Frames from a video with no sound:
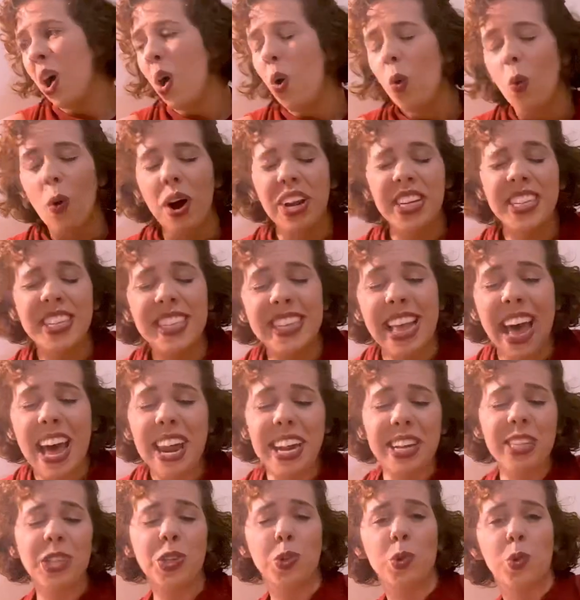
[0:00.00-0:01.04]
What is that
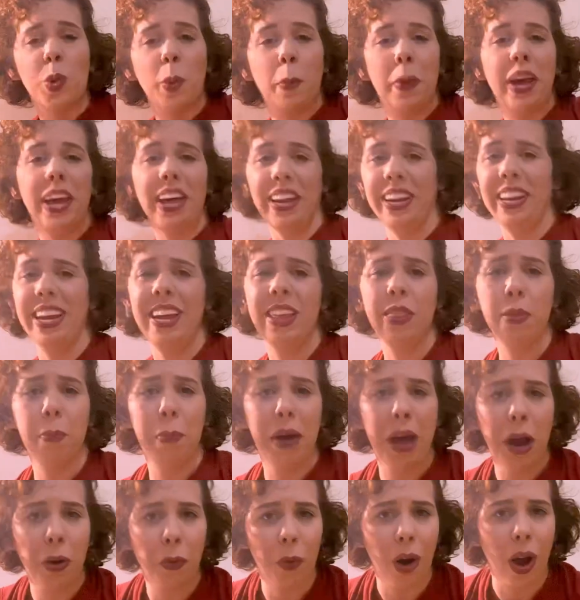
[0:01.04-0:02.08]
instrument in the
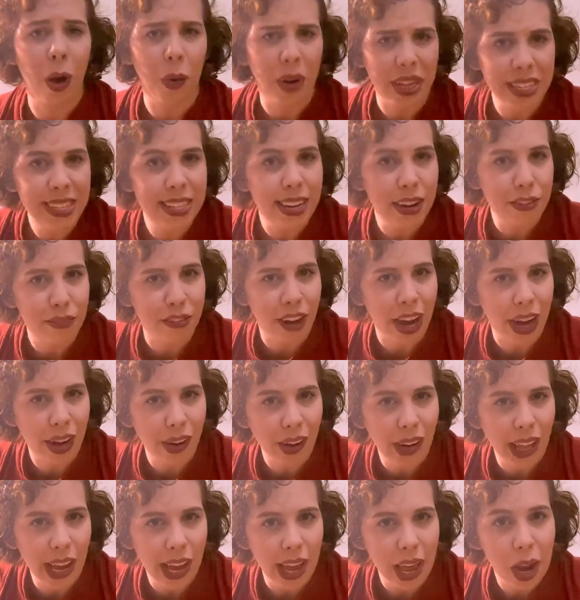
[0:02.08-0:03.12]
background? Is it a
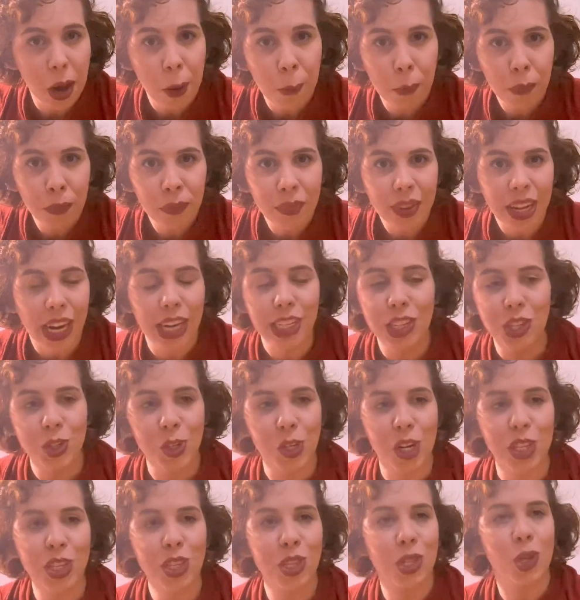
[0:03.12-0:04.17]
violin? It's
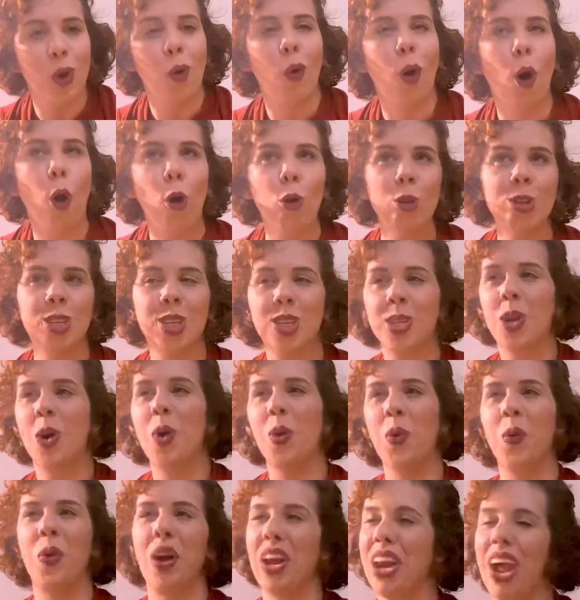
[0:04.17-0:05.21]
just so old
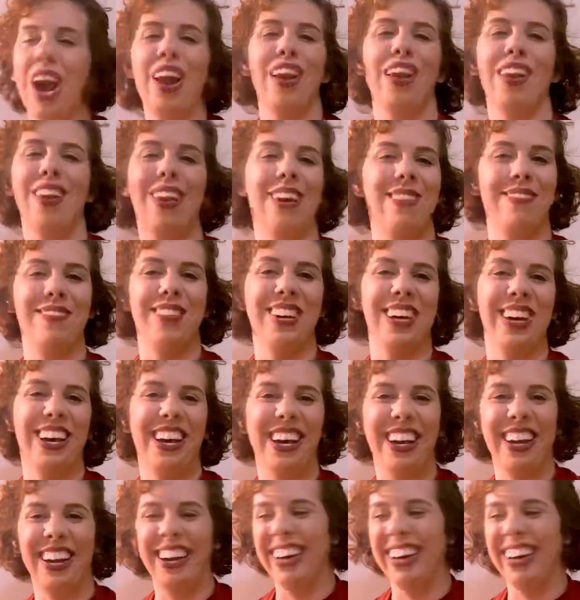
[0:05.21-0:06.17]
school and I love it.